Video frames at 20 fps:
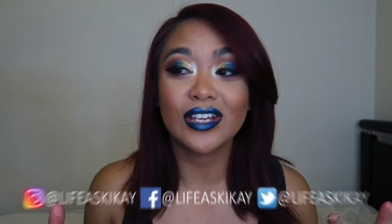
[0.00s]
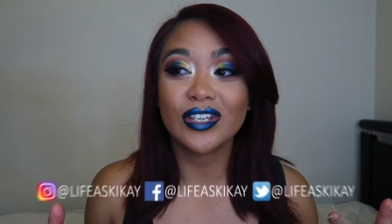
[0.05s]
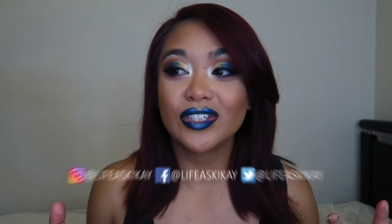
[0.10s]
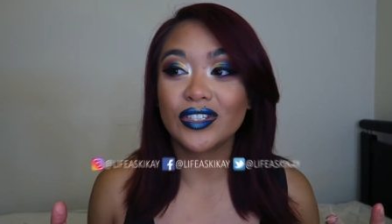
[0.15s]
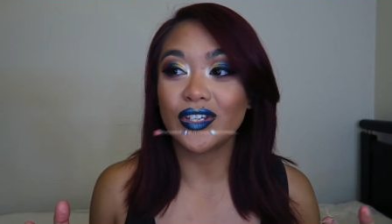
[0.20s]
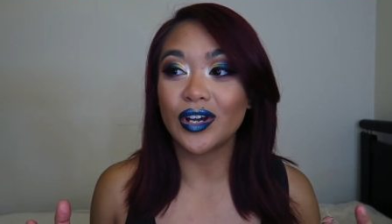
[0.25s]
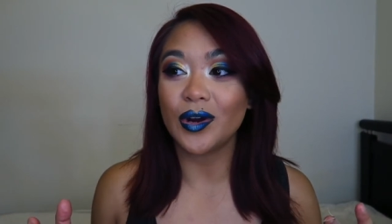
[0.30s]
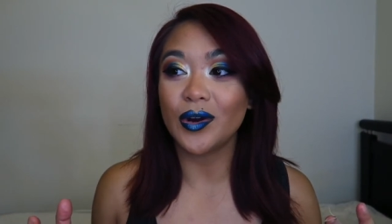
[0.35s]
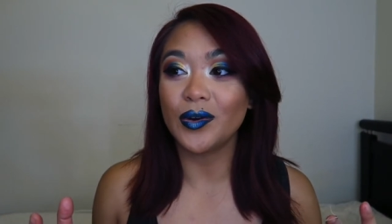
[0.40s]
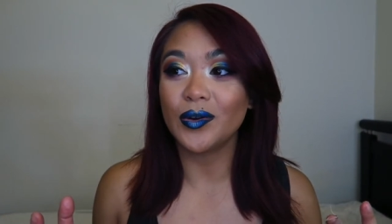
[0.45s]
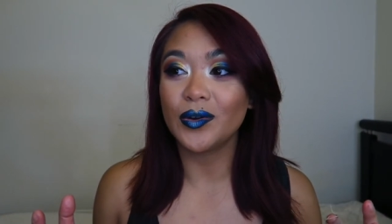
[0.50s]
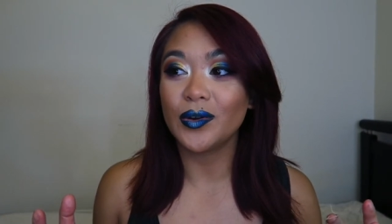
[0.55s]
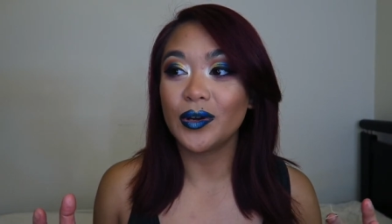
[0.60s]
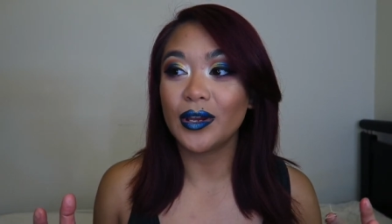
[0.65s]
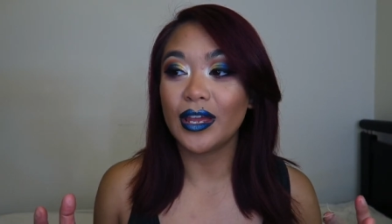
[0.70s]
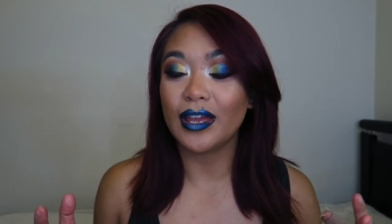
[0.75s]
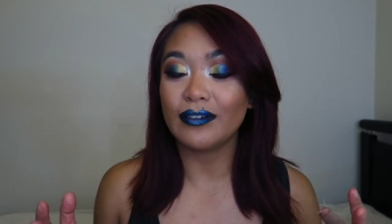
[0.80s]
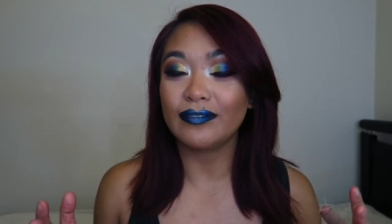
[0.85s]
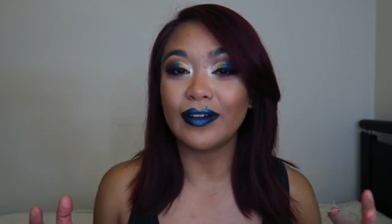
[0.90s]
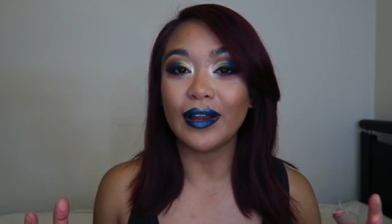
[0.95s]
So
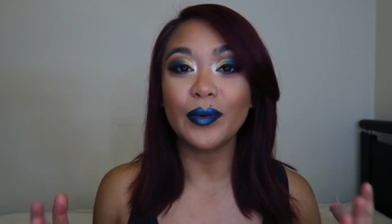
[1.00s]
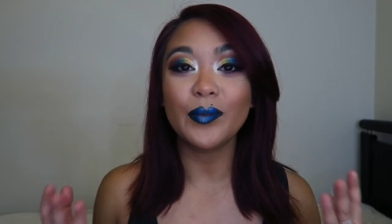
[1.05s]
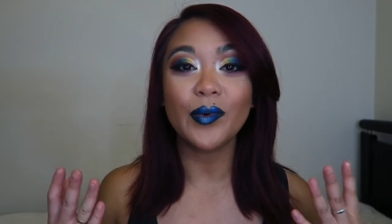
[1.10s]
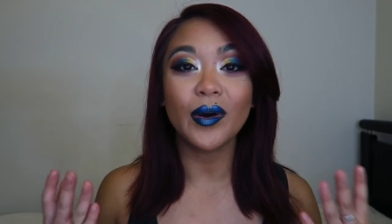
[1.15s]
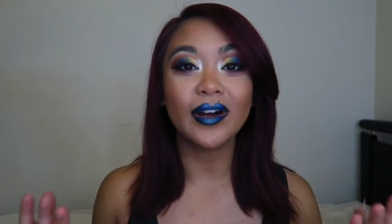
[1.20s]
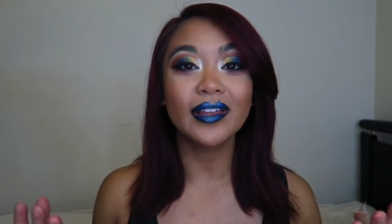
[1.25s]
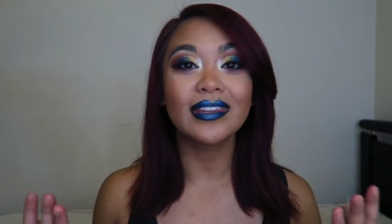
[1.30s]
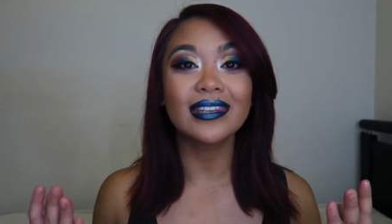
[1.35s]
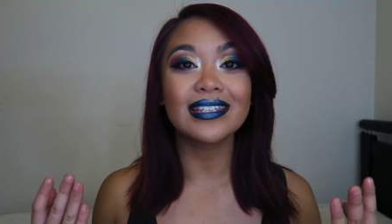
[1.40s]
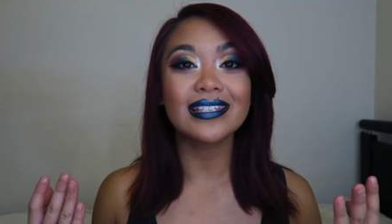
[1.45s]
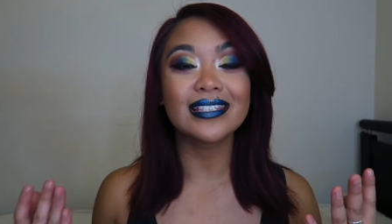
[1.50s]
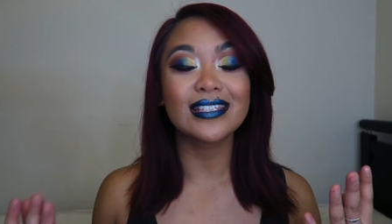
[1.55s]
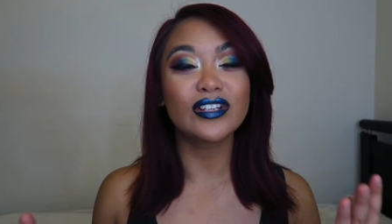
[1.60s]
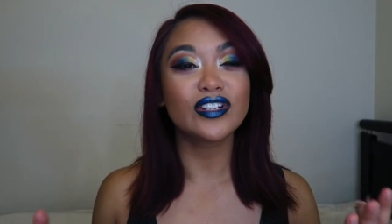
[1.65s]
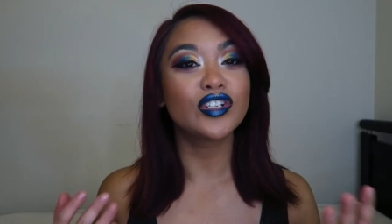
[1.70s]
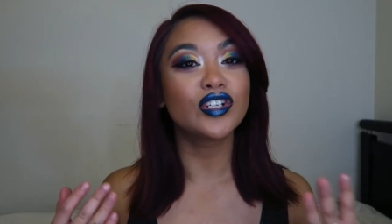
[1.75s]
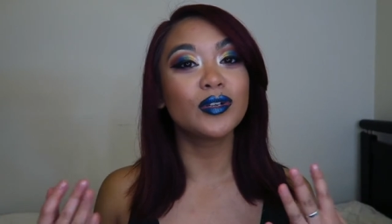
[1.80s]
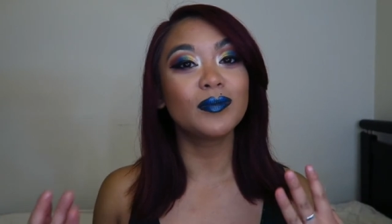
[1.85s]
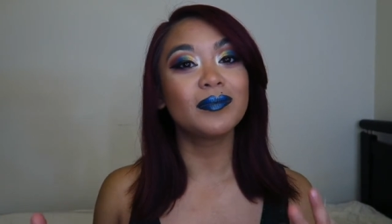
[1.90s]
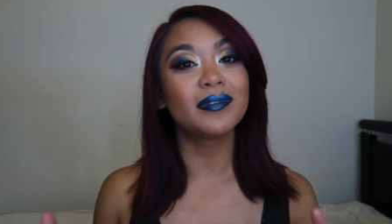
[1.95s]
if I want this
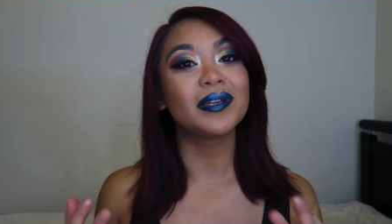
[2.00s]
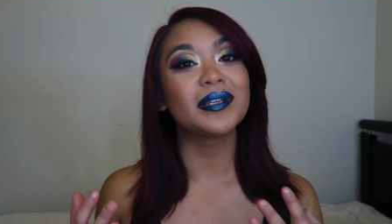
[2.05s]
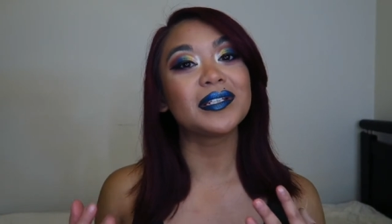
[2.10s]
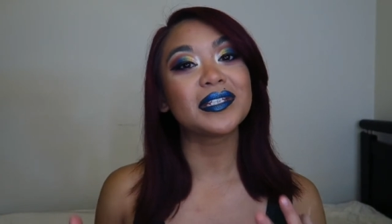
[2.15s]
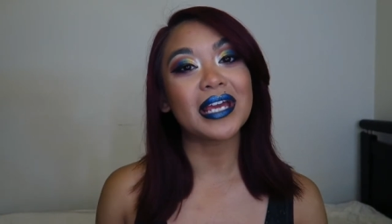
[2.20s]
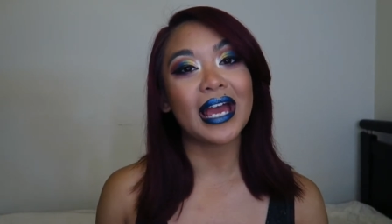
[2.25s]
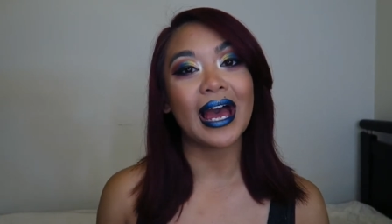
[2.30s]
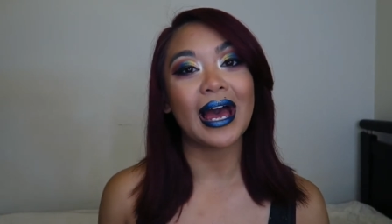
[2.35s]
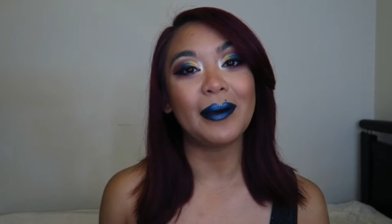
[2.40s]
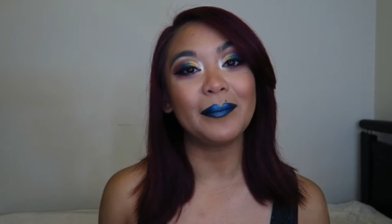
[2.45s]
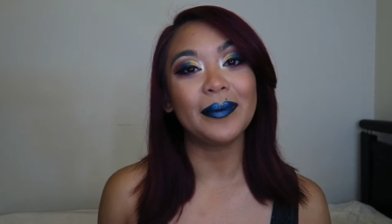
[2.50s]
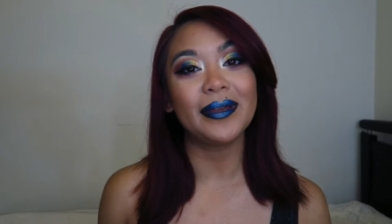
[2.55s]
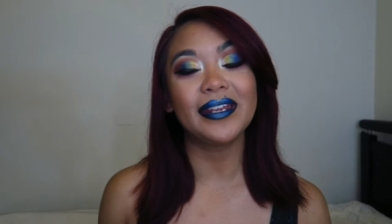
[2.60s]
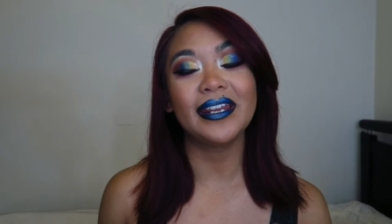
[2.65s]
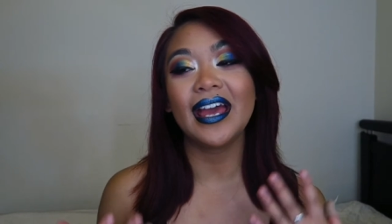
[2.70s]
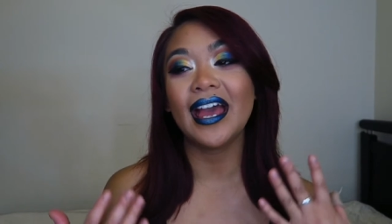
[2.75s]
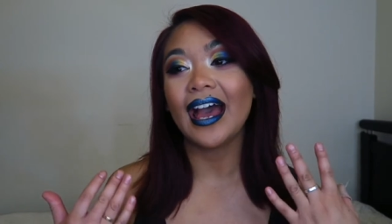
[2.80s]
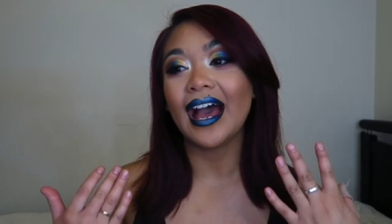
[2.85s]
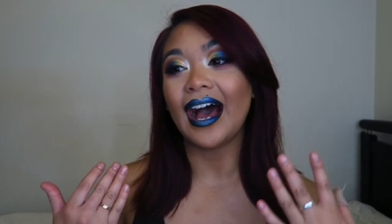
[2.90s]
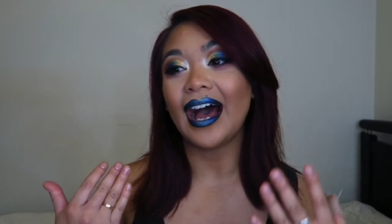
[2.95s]
YouTube thing to
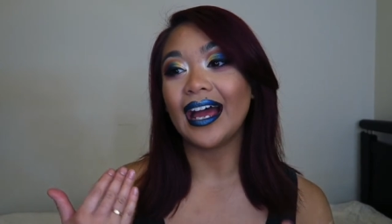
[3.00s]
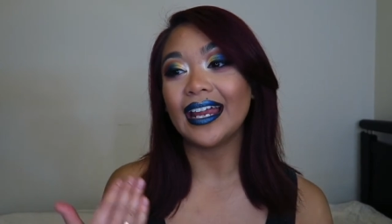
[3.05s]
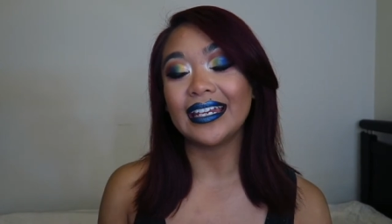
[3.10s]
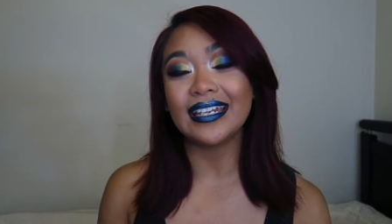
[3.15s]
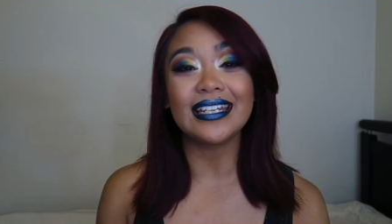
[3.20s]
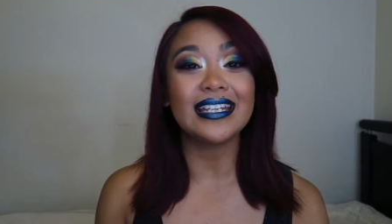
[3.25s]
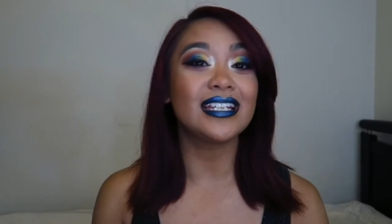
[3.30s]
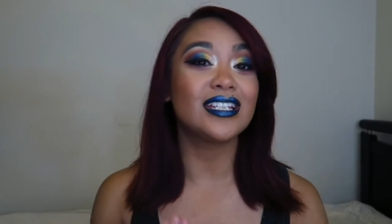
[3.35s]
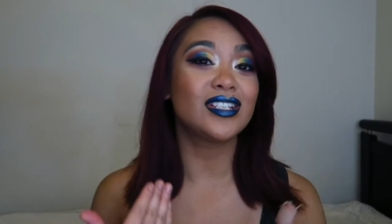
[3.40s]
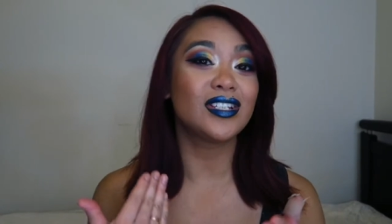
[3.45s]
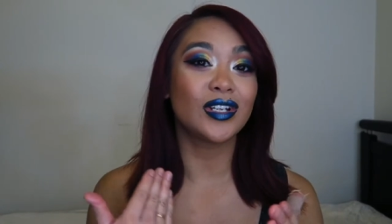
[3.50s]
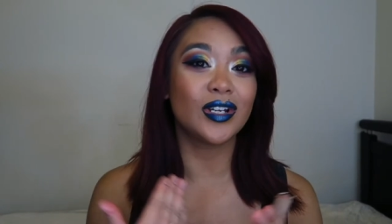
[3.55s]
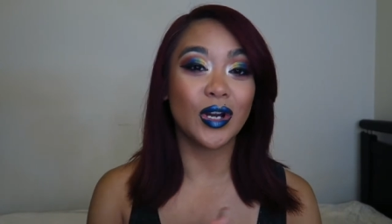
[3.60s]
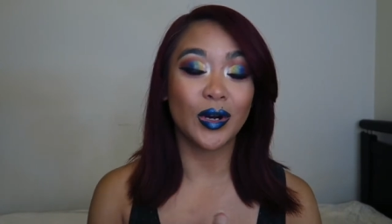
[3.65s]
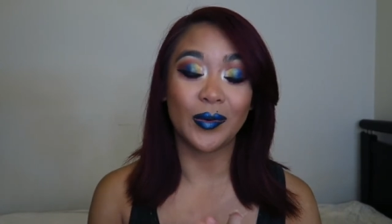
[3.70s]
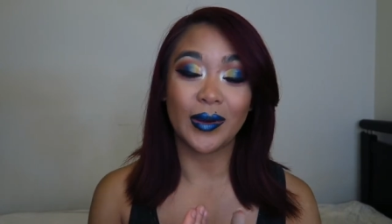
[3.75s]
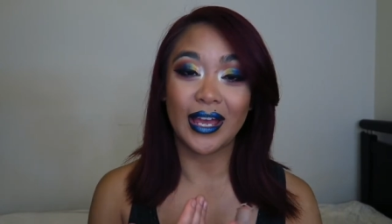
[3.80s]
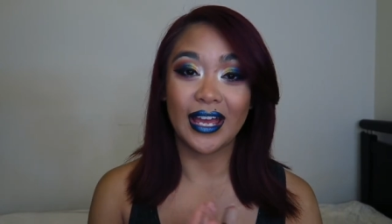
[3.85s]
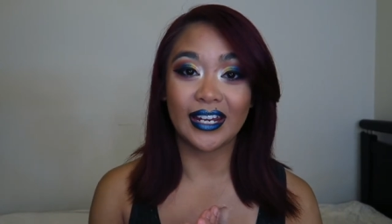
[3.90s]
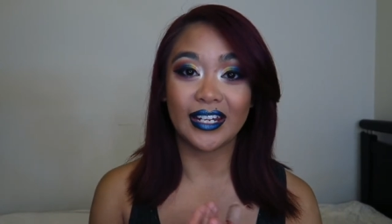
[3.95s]
happen, I need to
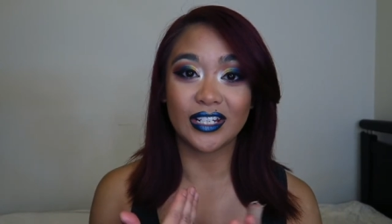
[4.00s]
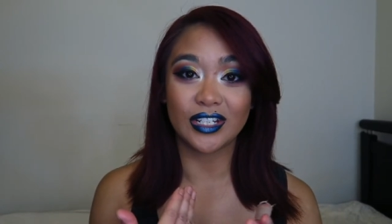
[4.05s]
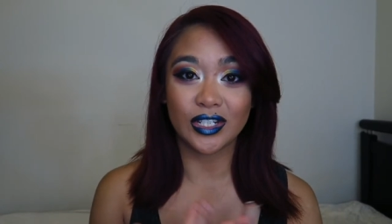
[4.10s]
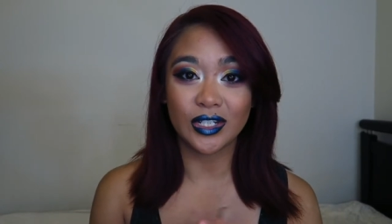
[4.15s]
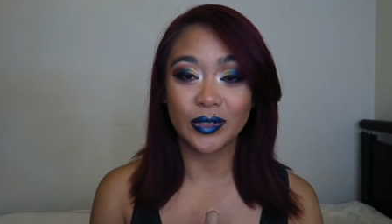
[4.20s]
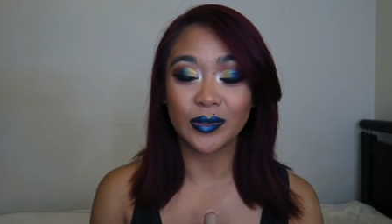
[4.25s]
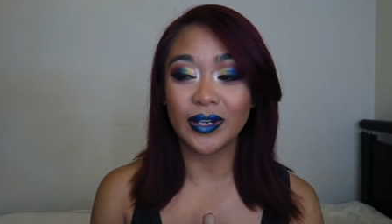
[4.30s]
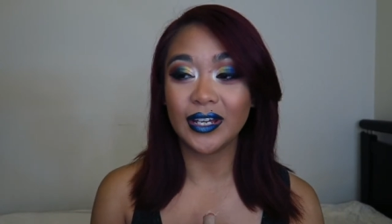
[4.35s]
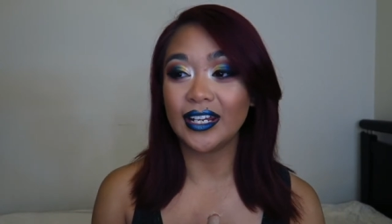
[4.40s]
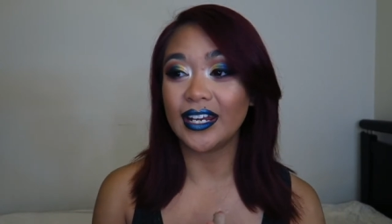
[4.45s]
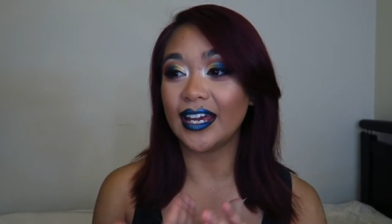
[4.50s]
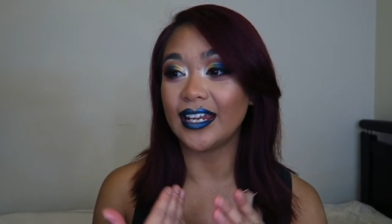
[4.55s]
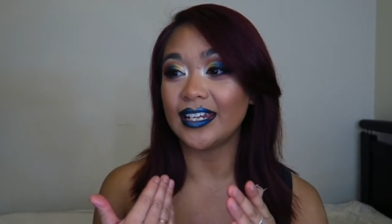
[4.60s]
go ahead and do it.